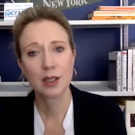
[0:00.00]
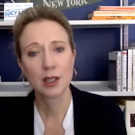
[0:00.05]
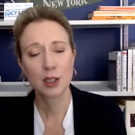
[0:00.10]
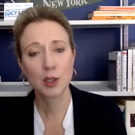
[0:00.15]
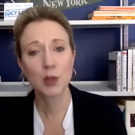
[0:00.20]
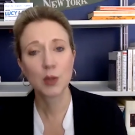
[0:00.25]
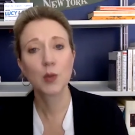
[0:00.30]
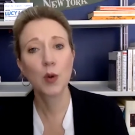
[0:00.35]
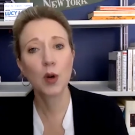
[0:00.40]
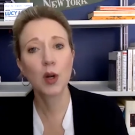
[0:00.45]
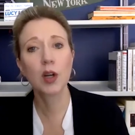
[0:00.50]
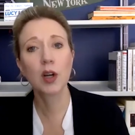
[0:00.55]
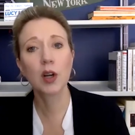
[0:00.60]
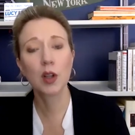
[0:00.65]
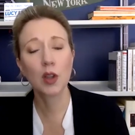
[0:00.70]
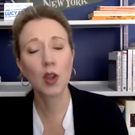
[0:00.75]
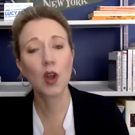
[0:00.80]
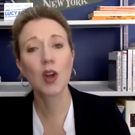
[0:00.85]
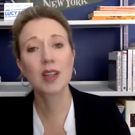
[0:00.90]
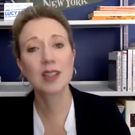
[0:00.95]
to work
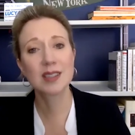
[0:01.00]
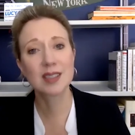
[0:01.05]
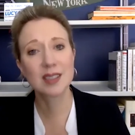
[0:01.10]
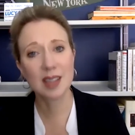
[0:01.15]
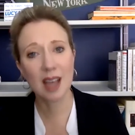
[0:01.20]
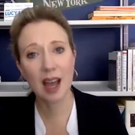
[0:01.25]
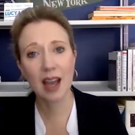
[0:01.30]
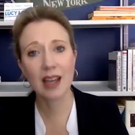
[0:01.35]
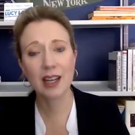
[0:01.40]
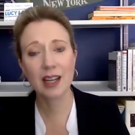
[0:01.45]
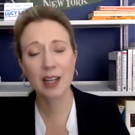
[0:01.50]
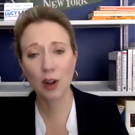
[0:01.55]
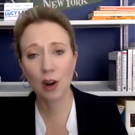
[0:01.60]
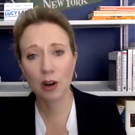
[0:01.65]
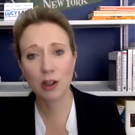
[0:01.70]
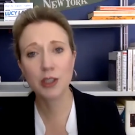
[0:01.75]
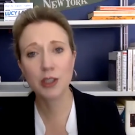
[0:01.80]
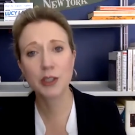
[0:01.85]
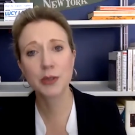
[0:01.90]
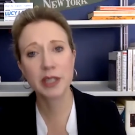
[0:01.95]
alongside
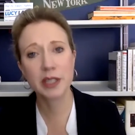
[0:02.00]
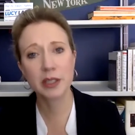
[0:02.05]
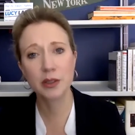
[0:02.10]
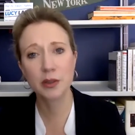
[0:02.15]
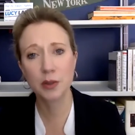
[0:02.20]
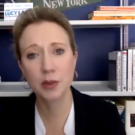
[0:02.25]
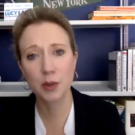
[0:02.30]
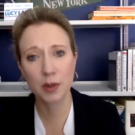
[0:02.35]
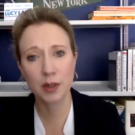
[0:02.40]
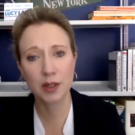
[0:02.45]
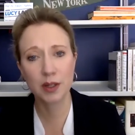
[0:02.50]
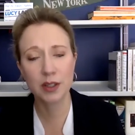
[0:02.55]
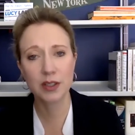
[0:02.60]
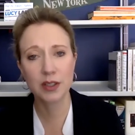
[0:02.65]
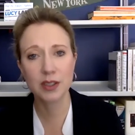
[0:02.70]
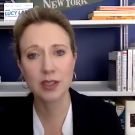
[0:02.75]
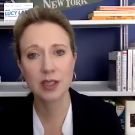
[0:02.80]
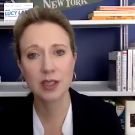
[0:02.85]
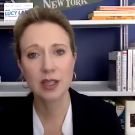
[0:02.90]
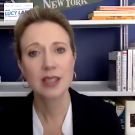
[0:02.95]
incarcerated New
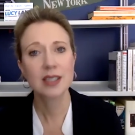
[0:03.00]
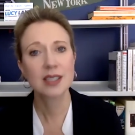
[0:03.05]
Yorkers,